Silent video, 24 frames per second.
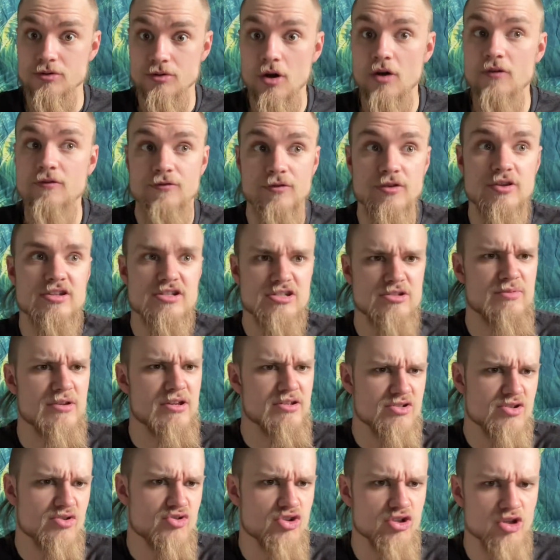not for this to be
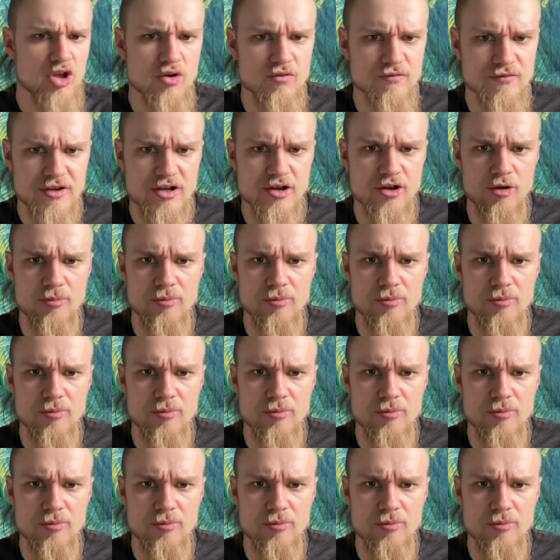such a long video,